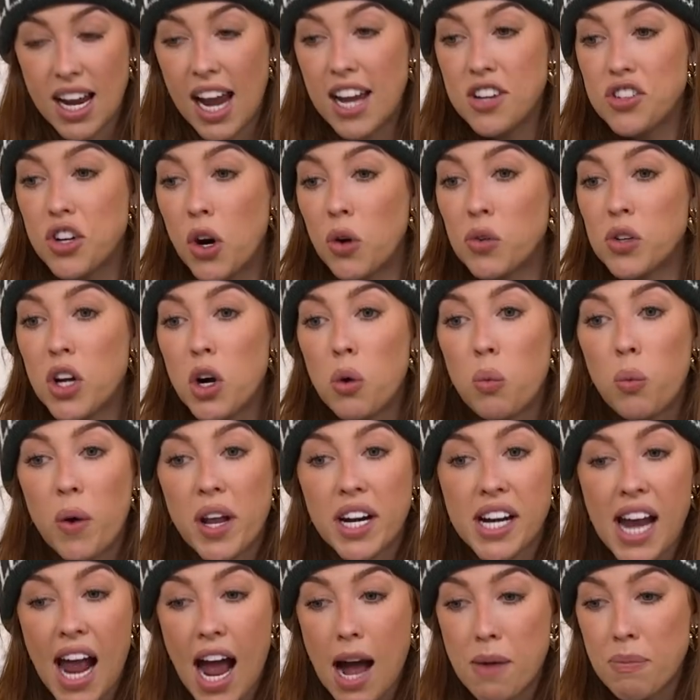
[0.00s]
I don't know when
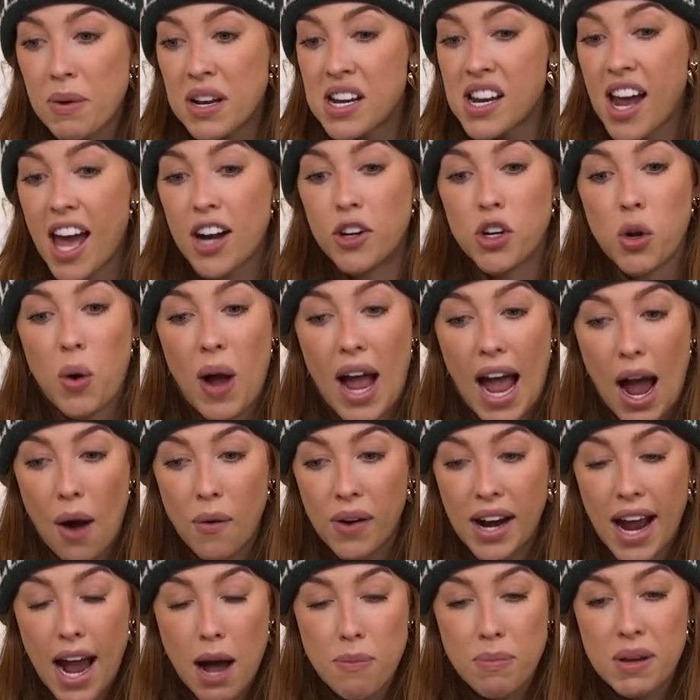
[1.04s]
it happened. I don't know how
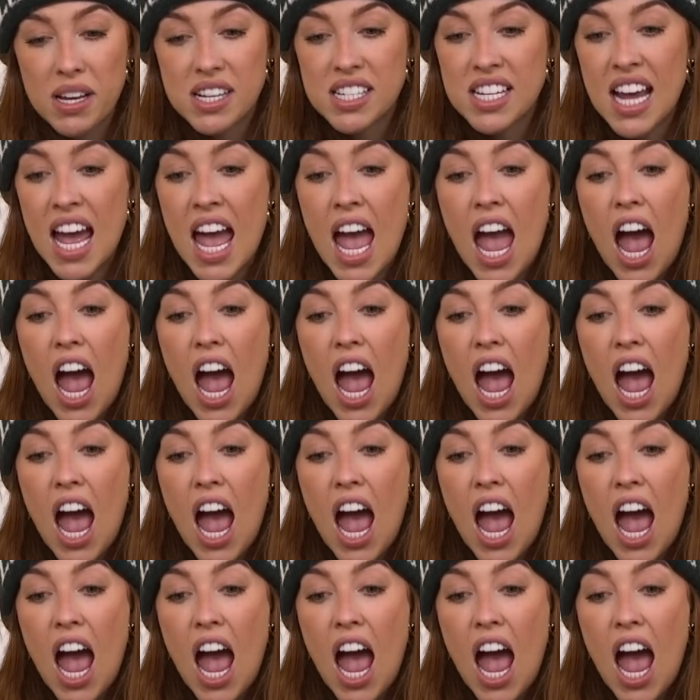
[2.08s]
it happened.